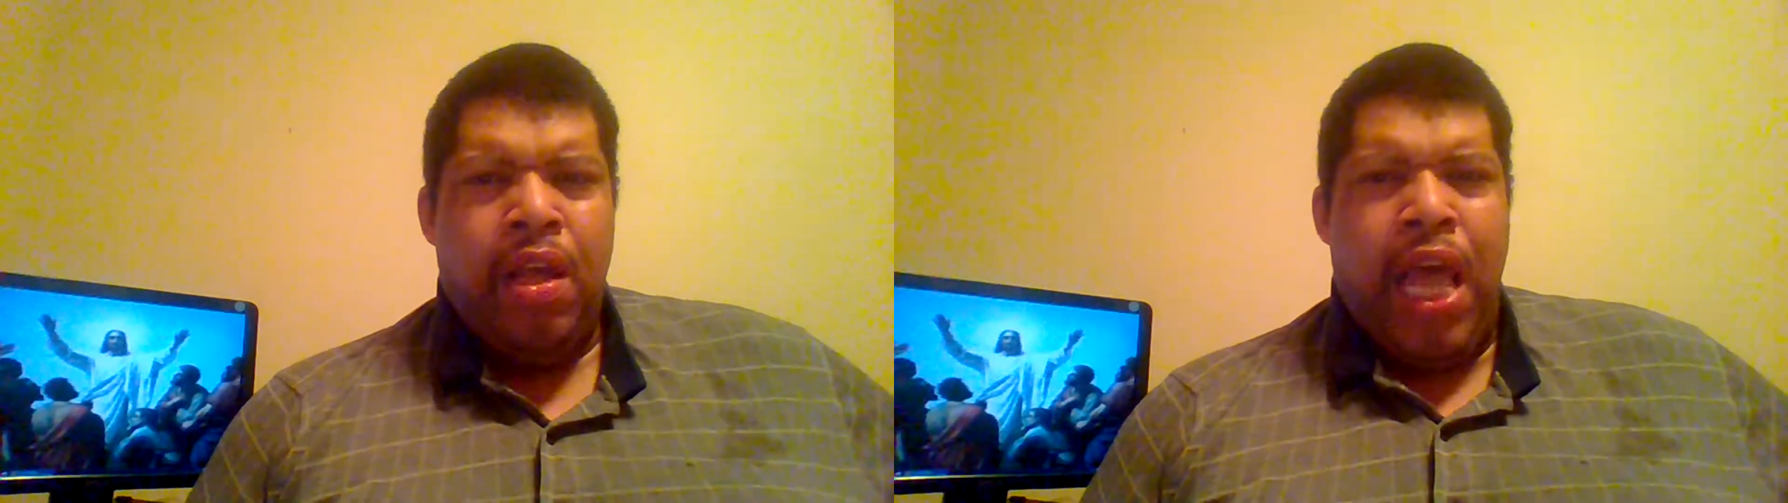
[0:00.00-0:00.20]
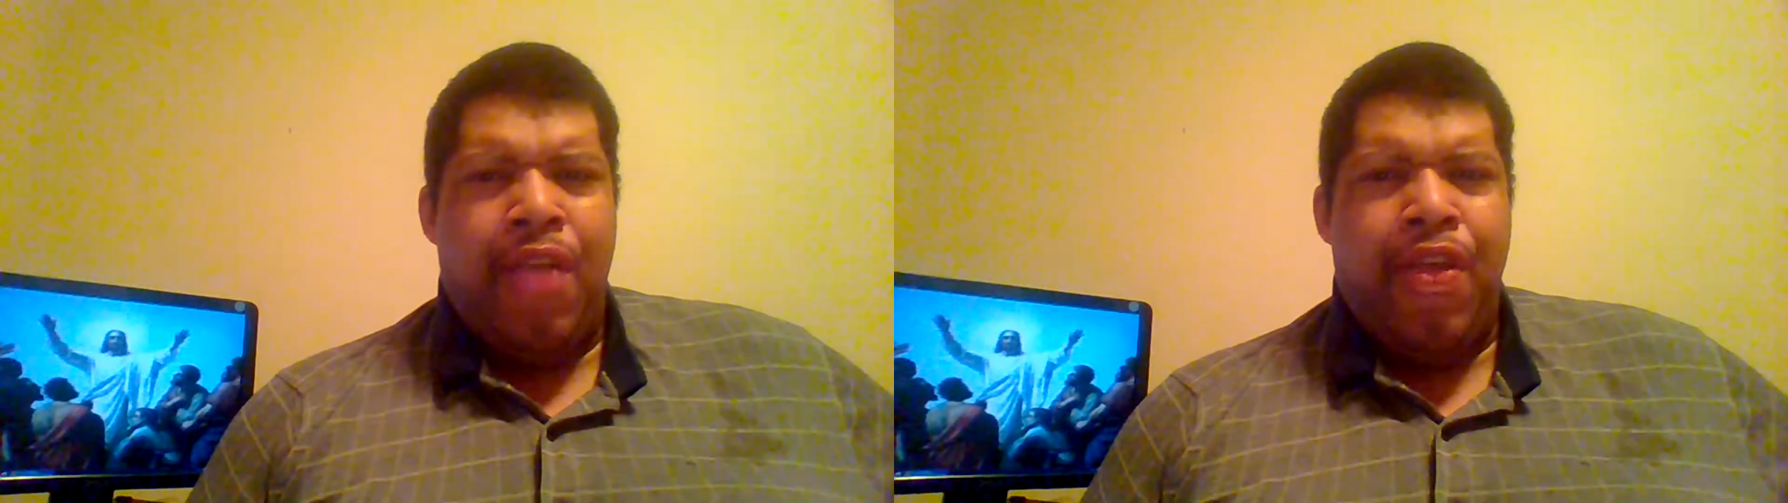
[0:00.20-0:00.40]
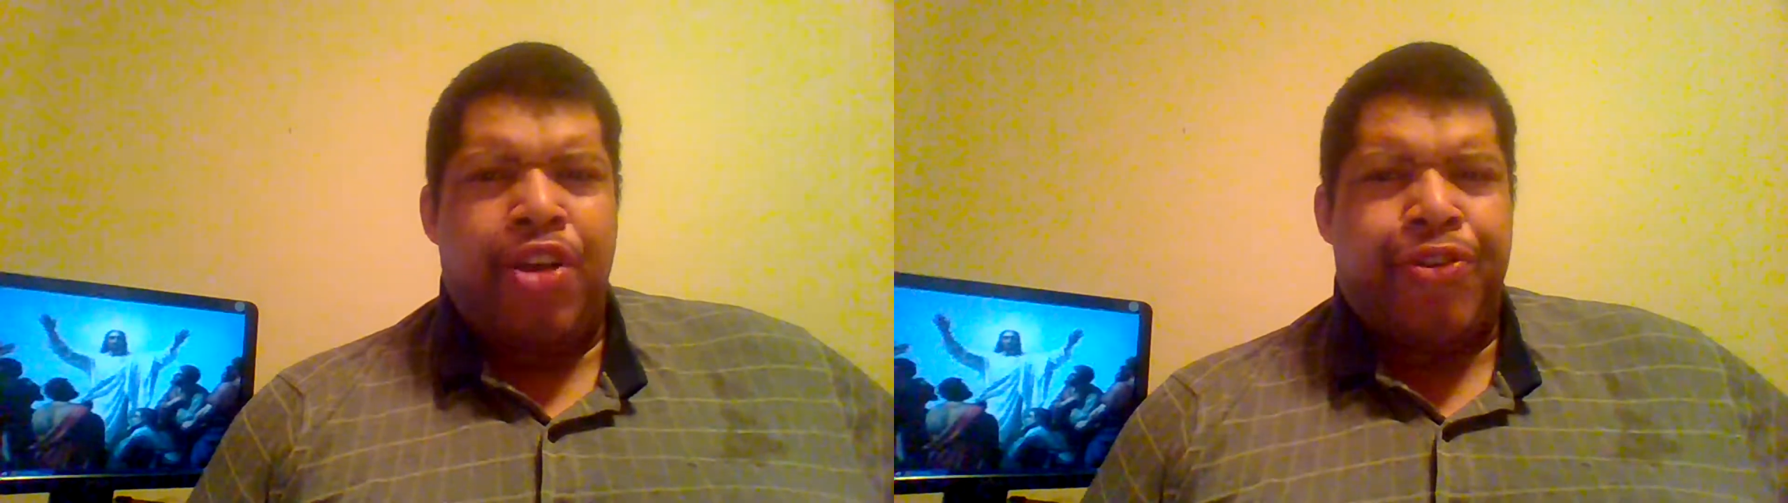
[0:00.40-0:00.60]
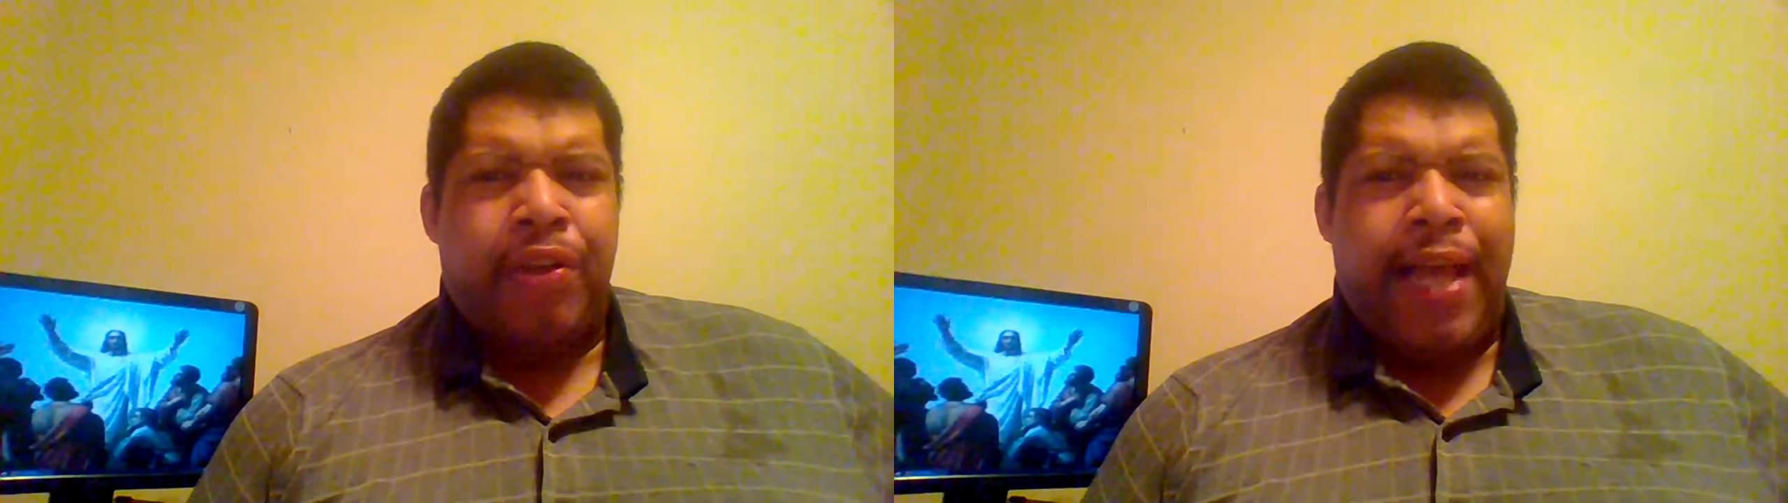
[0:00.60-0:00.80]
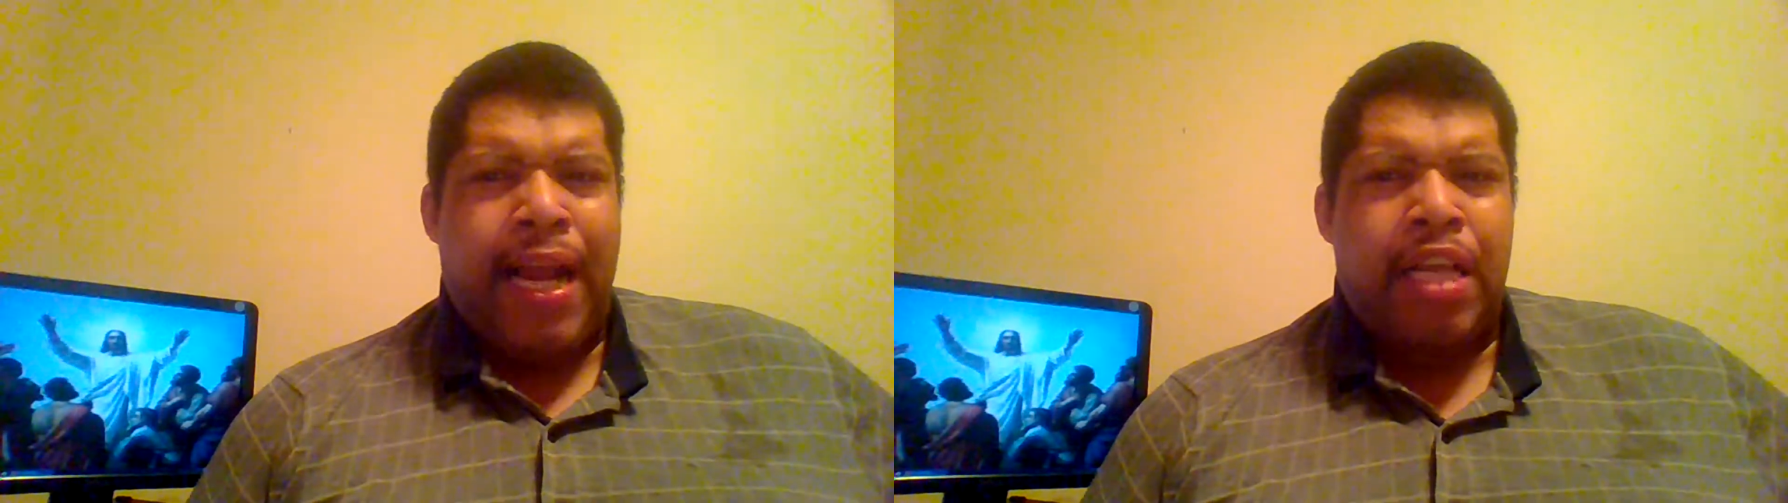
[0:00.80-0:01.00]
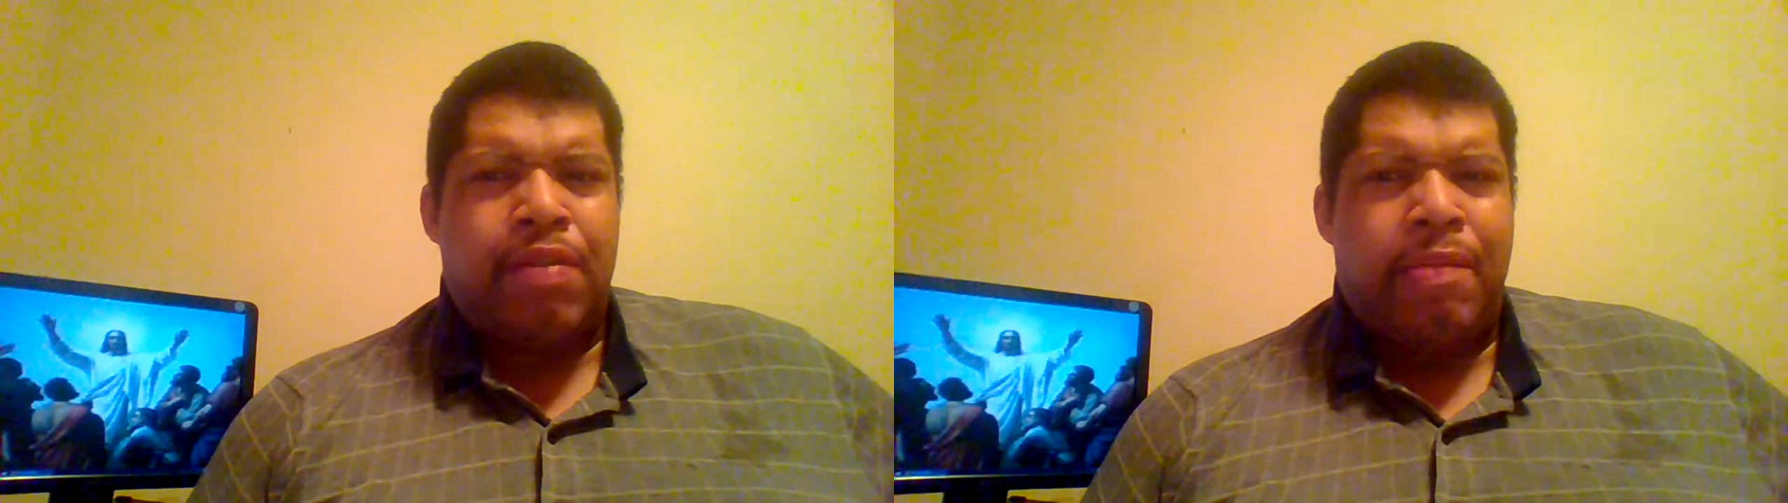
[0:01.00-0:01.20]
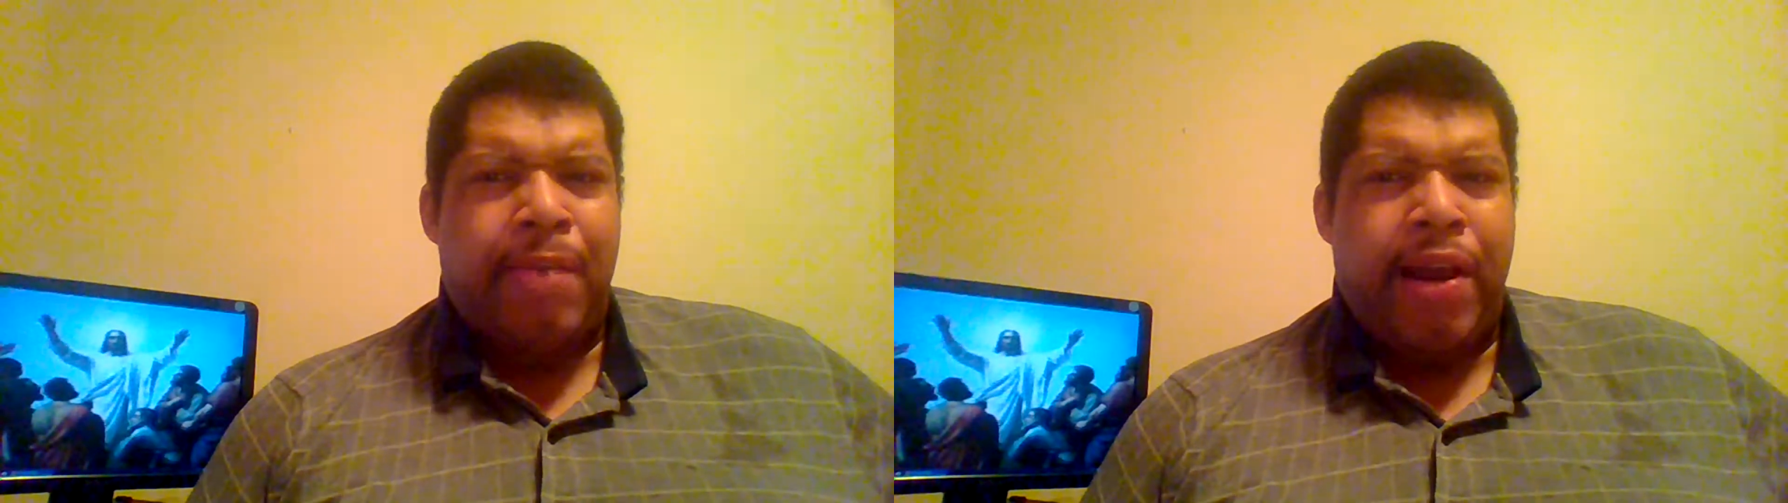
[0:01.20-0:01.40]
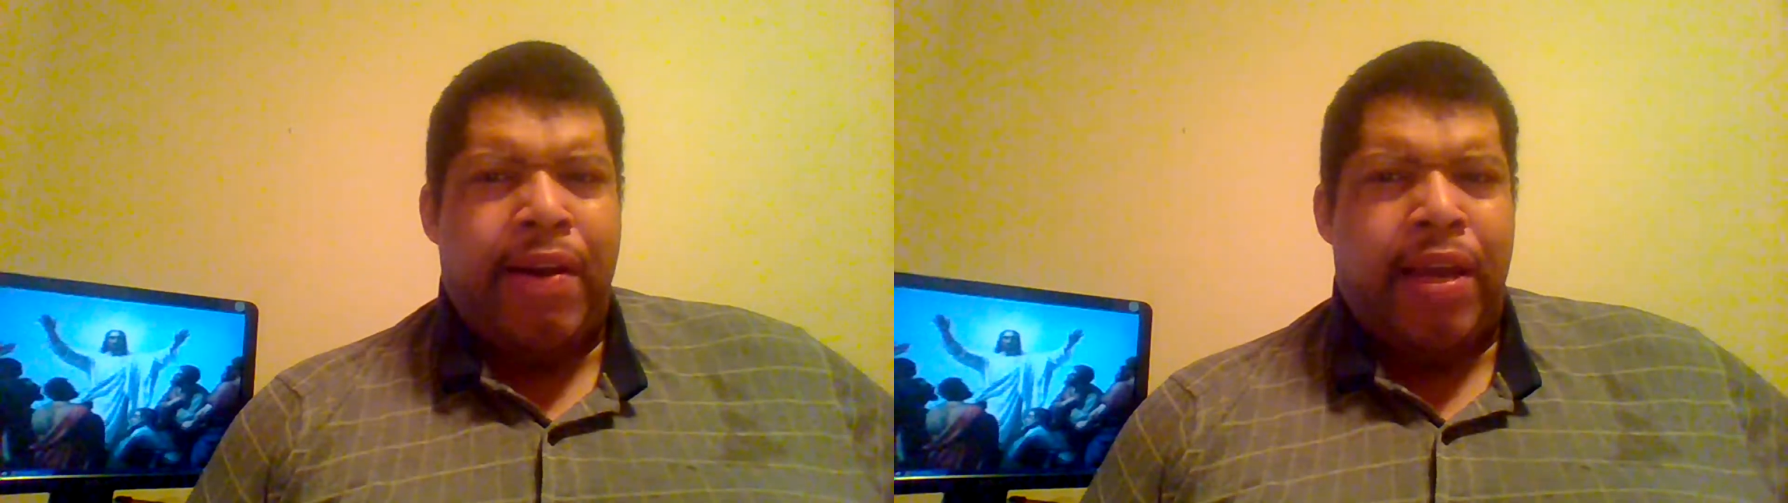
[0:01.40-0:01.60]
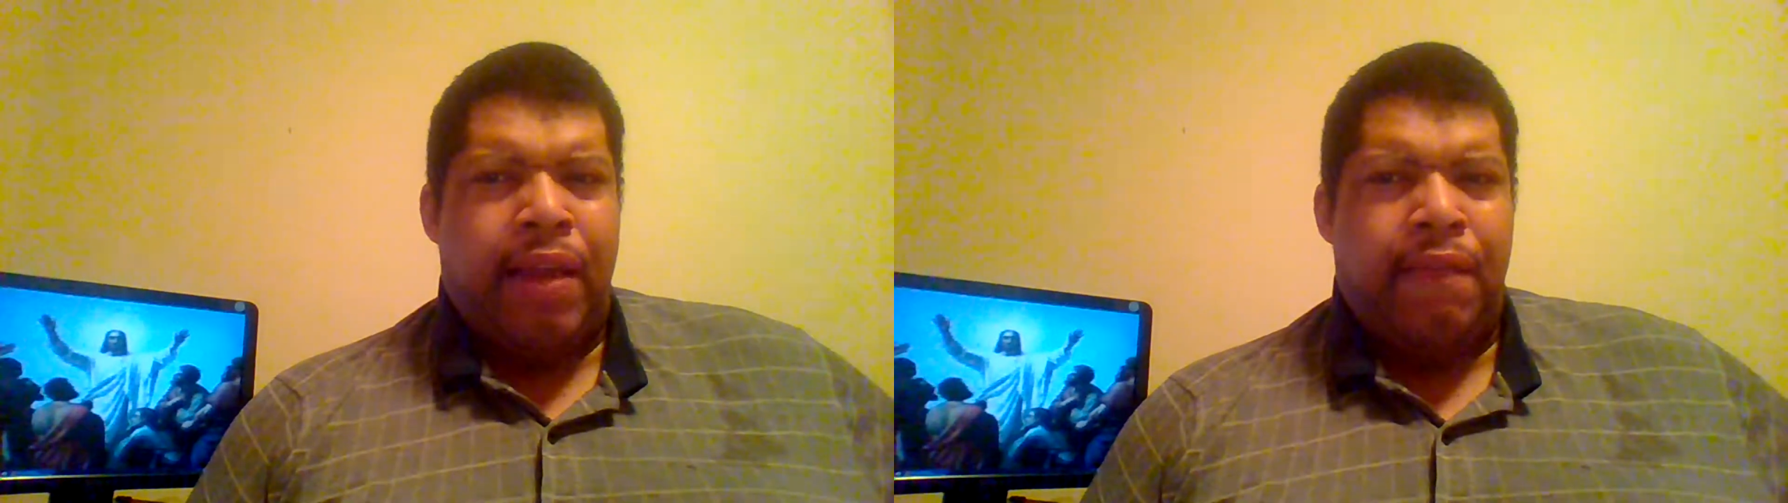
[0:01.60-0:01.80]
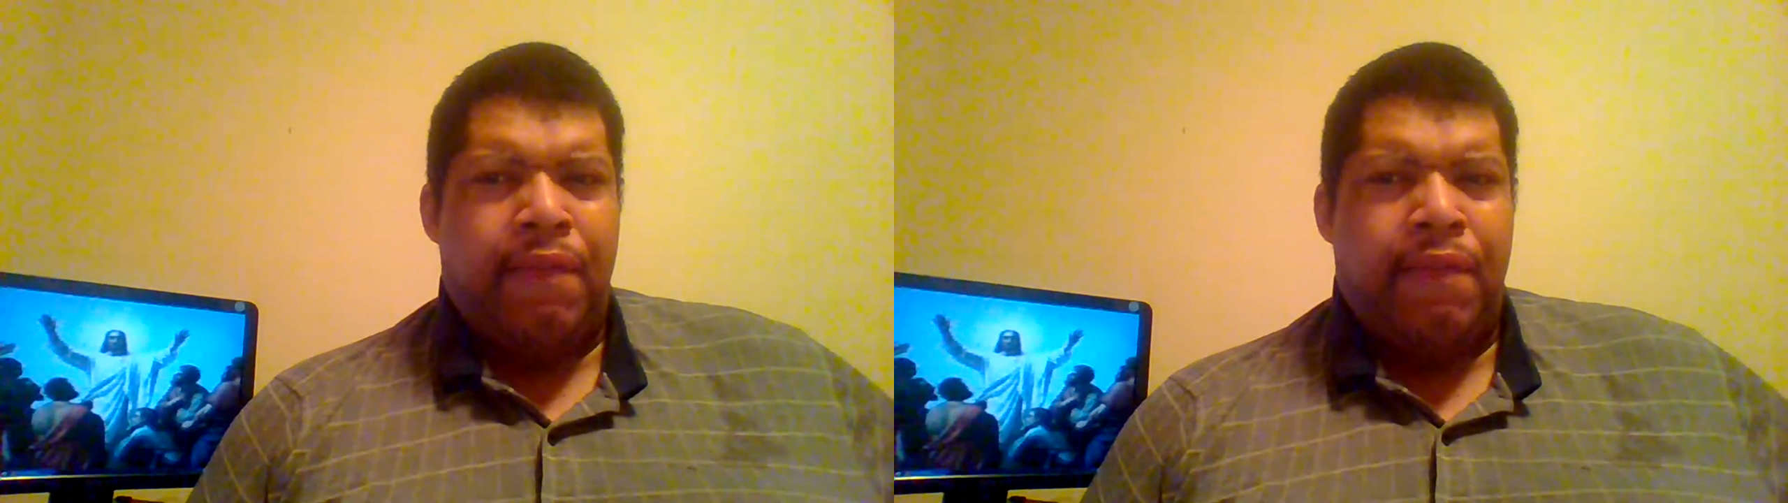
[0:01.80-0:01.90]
And those two ladies was Mary,